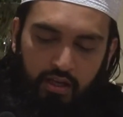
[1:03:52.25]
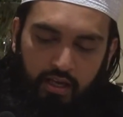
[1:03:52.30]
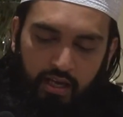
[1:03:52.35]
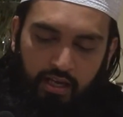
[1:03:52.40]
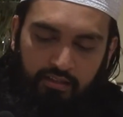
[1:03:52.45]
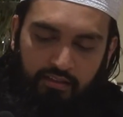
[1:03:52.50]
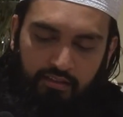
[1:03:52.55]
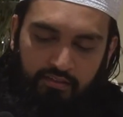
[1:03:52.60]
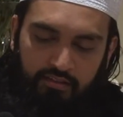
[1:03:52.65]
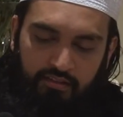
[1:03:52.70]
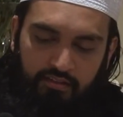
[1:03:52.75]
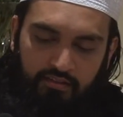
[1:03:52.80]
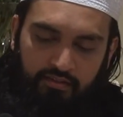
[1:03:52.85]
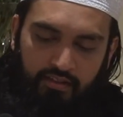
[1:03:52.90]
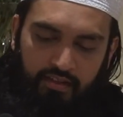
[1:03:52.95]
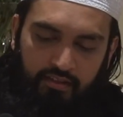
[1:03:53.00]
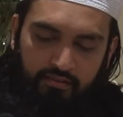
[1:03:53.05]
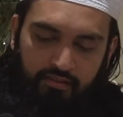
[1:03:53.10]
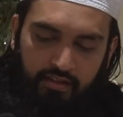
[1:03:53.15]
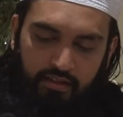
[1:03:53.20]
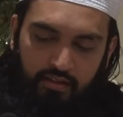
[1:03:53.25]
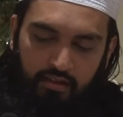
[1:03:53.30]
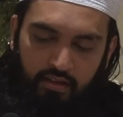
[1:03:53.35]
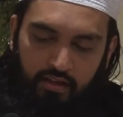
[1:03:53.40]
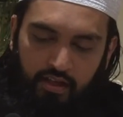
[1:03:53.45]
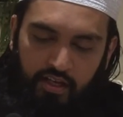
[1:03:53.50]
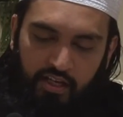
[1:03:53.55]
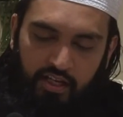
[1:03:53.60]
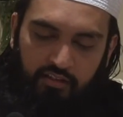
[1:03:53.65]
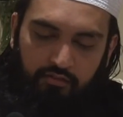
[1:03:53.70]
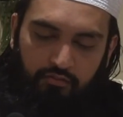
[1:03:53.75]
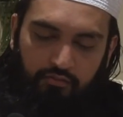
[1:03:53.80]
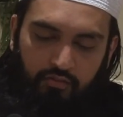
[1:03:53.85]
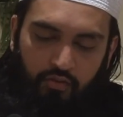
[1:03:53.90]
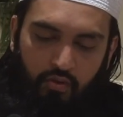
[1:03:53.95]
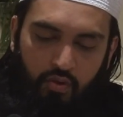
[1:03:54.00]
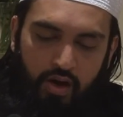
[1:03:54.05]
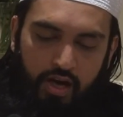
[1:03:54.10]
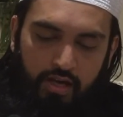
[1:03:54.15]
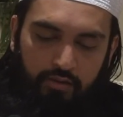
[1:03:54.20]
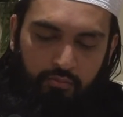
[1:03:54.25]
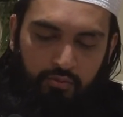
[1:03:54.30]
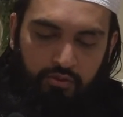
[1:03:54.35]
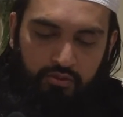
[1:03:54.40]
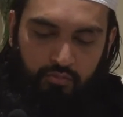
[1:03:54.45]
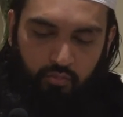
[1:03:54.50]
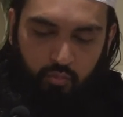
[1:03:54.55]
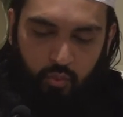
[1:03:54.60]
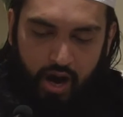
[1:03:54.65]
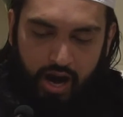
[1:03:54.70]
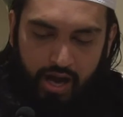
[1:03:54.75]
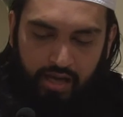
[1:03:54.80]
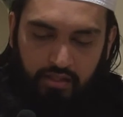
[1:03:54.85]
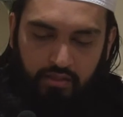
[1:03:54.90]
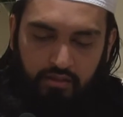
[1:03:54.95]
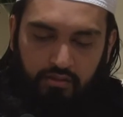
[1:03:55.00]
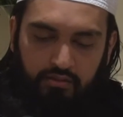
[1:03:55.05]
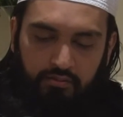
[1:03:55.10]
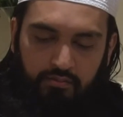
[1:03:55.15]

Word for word: In this, he says that his forehead was wide